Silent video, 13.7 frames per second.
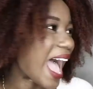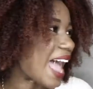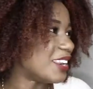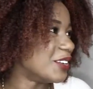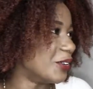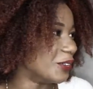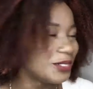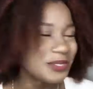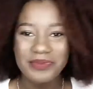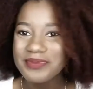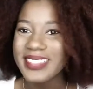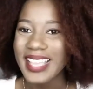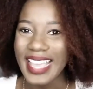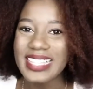I know,
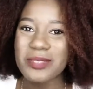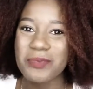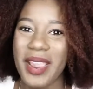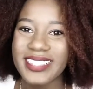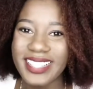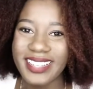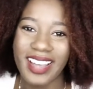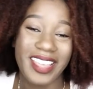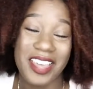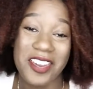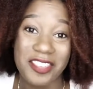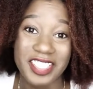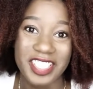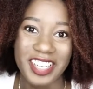it's practically
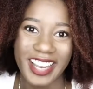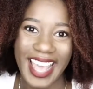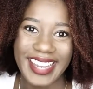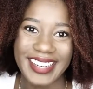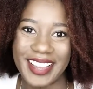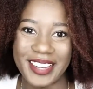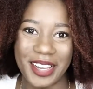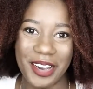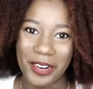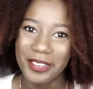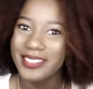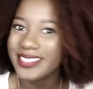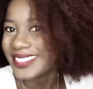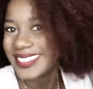an original idea
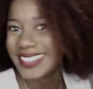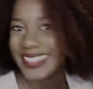now.